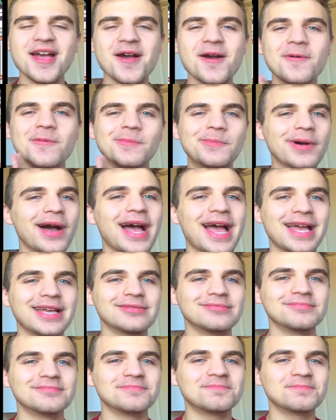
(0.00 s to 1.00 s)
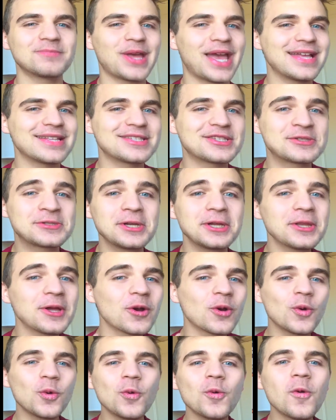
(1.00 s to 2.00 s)
But it's still a
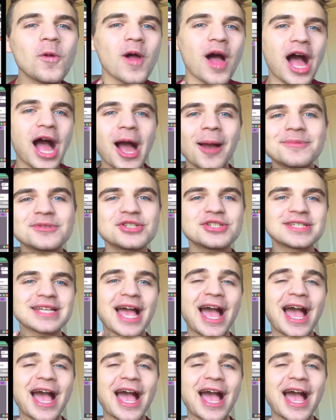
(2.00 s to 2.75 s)
cool option to